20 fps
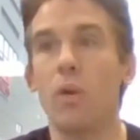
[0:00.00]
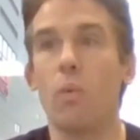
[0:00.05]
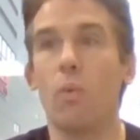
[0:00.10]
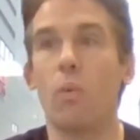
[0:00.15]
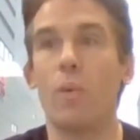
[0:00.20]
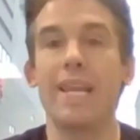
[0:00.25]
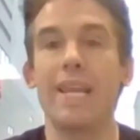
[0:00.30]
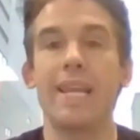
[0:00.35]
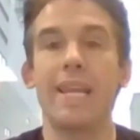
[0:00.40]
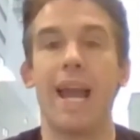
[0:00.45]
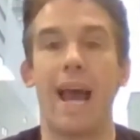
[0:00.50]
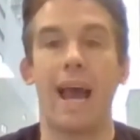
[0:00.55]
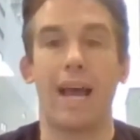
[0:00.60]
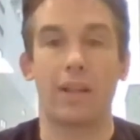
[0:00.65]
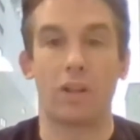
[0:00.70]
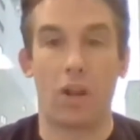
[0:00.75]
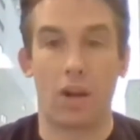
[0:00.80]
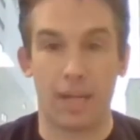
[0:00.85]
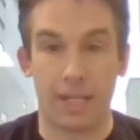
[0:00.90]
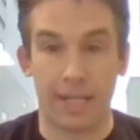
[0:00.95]
We
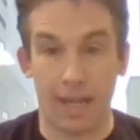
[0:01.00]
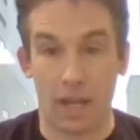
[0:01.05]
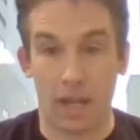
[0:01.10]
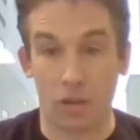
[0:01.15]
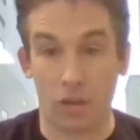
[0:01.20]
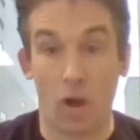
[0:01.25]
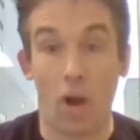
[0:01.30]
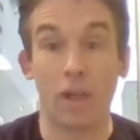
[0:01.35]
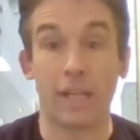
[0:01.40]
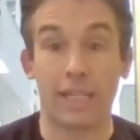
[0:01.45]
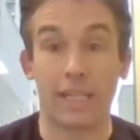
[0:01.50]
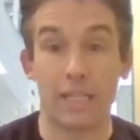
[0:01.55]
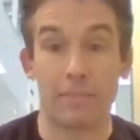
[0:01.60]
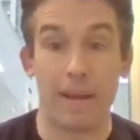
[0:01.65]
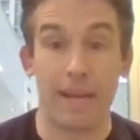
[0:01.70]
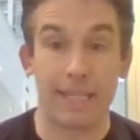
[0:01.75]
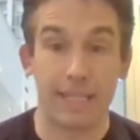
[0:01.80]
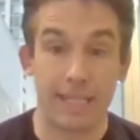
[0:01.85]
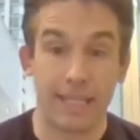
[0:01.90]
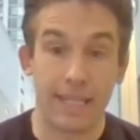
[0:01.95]
had long
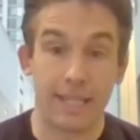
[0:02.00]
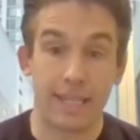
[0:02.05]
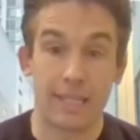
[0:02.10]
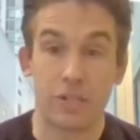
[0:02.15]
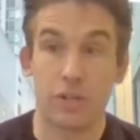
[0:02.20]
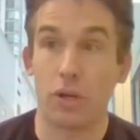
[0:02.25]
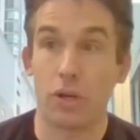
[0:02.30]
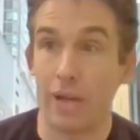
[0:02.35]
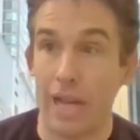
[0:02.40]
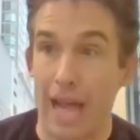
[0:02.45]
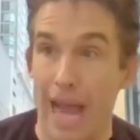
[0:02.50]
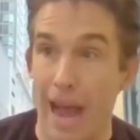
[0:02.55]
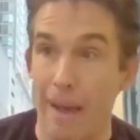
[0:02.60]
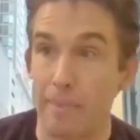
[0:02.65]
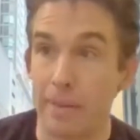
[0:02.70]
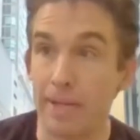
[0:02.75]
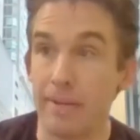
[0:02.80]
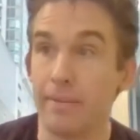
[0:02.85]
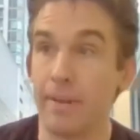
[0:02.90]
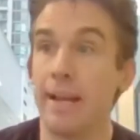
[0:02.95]
expected that this could
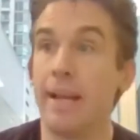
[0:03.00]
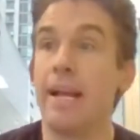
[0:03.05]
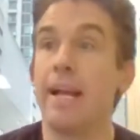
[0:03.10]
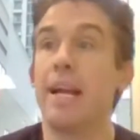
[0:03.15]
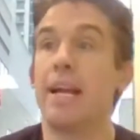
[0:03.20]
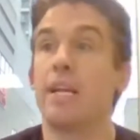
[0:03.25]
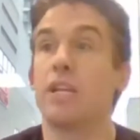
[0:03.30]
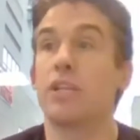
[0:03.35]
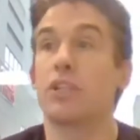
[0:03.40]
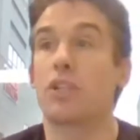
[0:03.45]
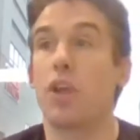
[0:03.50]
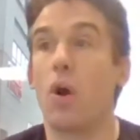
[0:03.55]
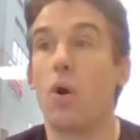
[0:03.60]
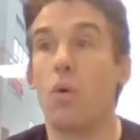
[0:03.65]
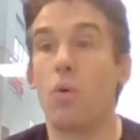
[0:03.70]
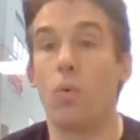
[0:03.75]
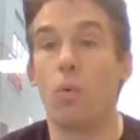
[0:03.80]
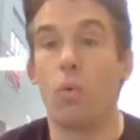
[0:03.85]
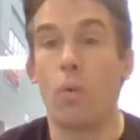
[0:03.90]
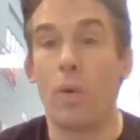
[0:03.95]
happen,
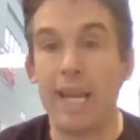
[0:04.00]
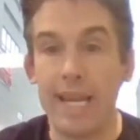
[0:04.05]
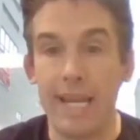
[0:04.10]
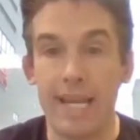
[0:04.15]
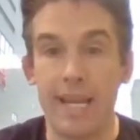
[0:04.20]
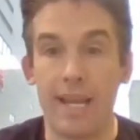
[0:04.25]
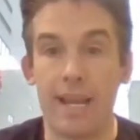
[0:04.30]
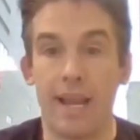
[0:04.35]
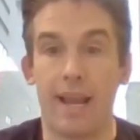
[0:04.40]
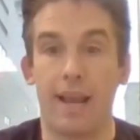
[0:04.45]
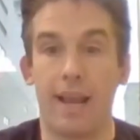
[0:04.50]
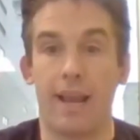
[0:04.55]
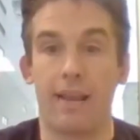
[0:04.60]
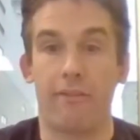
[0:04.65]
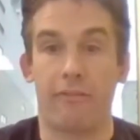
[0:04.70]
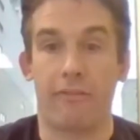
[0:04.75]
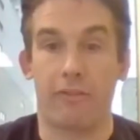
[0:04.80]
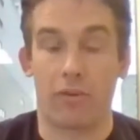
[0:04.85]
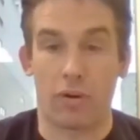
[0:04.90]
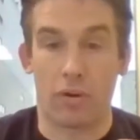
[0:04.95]
so we,
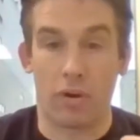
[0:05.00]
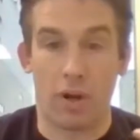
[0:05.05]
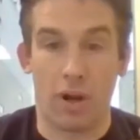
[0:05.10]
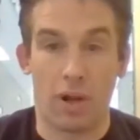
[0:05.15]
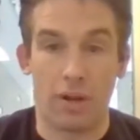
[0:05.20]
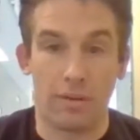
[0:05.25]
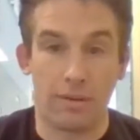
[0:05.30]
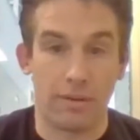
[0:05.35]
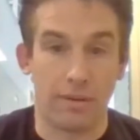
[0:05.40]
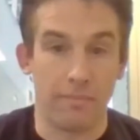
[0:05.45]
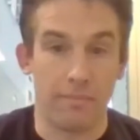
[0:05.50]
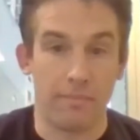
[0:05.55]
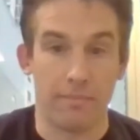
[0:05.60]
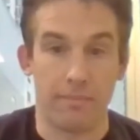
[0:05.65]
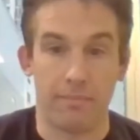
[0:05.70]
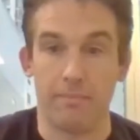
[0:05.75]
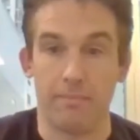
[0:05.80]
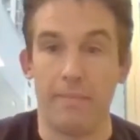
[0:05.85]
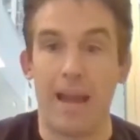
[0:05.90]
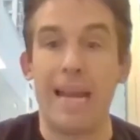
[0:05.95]
for
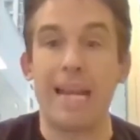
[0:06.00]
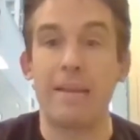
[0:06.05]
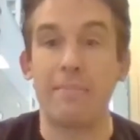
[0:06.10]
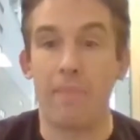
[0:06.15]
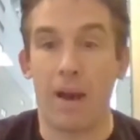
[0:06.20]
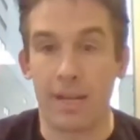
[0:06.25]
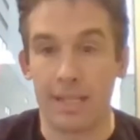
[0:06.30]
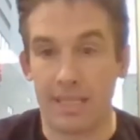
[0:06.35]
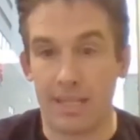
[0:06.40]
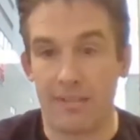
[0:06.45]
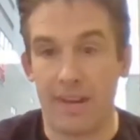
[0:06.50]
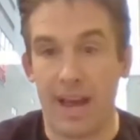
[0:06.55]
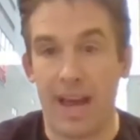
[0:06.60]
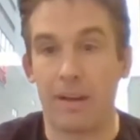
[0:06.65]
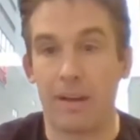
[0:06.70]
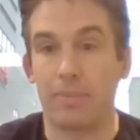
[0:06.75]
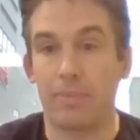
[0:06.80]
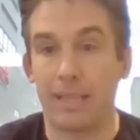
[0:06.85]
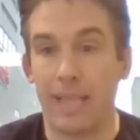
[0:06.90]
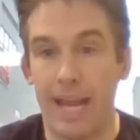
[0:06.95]
many months, have had
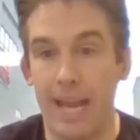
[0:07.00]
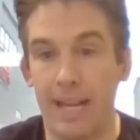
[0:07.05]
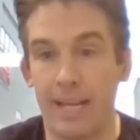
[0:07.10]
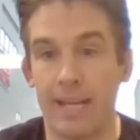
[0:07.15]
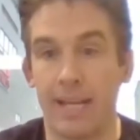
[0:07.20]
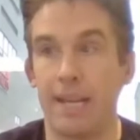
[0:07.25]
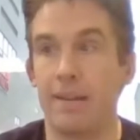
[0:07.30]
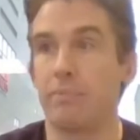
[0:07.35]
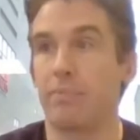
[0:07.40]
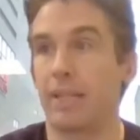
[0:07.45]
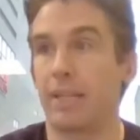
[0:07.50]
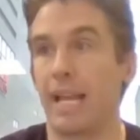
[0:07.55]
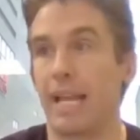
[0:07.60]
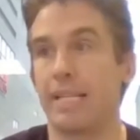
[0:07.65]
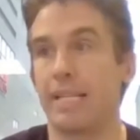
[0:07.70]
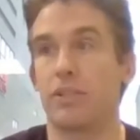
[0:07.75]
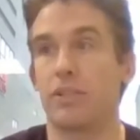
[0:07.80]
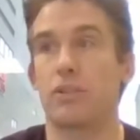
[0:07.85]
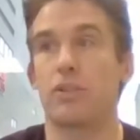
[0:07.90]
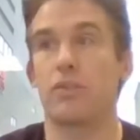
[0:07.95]
a plan in
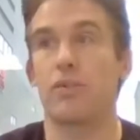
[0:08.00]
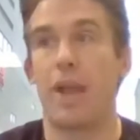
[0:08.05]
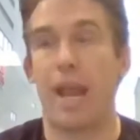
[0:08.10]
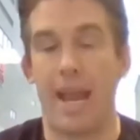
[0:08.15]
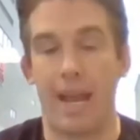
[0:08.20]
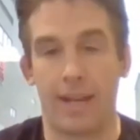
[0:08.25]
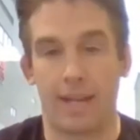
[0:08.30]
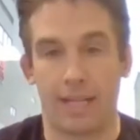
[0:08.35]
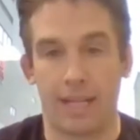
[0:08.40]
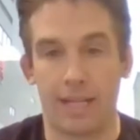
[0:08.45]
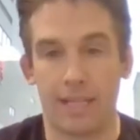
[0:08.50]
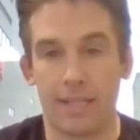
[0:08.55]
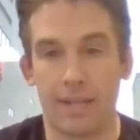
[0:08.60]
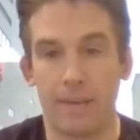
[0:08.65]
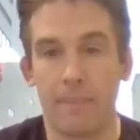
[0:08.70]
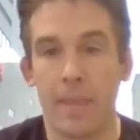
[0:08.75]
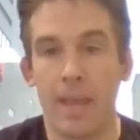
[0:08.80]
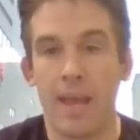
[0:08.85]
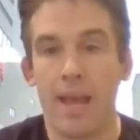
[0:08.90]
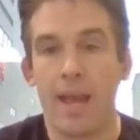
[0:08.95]
place to handle it.
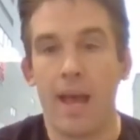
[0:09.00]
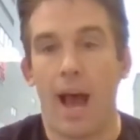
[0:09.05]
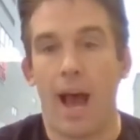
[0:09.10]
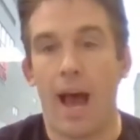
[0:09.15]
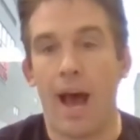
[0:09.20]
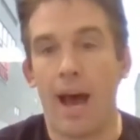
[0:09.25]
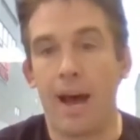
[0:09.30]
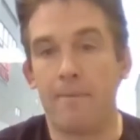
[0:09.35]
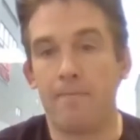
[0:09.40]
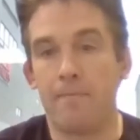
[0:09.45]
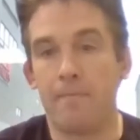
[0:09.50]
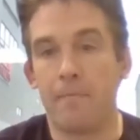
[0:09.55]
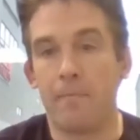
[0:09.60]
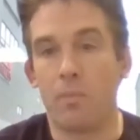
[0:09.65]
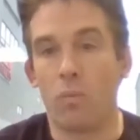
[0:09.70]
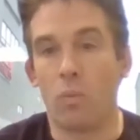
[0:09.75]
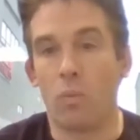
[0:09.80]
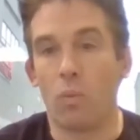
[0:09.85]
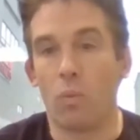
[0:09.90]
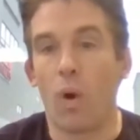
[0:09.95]

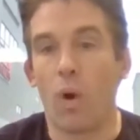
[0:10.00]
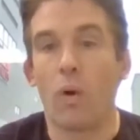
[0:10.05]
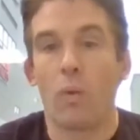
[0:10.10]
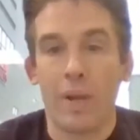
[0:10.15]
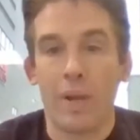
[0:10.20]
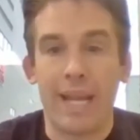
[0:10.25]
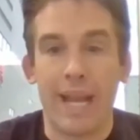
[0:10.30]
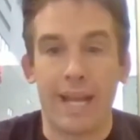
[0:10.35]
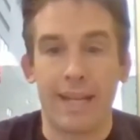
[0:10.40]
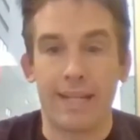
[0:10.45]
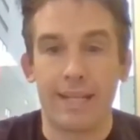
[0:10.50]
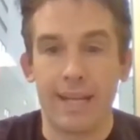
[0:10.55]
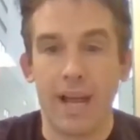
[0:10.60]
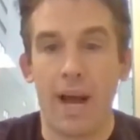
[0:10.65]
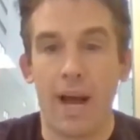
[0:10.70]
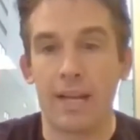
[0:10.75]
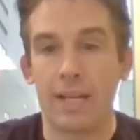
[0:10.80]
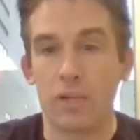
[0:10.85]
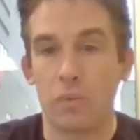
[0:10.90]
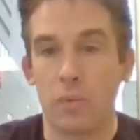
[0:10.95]
What we had
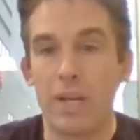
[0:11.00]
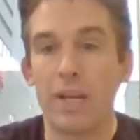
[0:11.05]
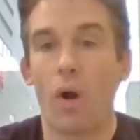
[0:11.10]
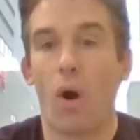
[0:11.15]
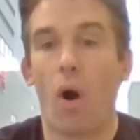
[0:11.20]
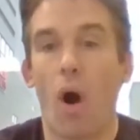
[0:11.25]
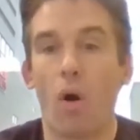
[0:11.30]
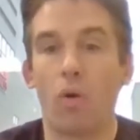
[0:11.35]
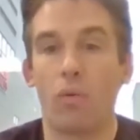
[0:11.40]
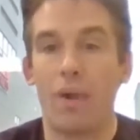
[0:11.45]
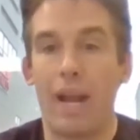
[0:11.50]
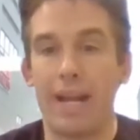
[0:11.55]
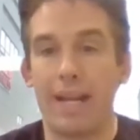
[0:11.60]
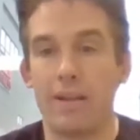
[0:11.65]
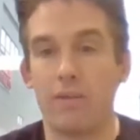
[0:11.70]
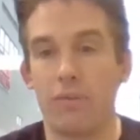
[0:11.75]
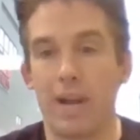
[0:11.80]
done is we'd already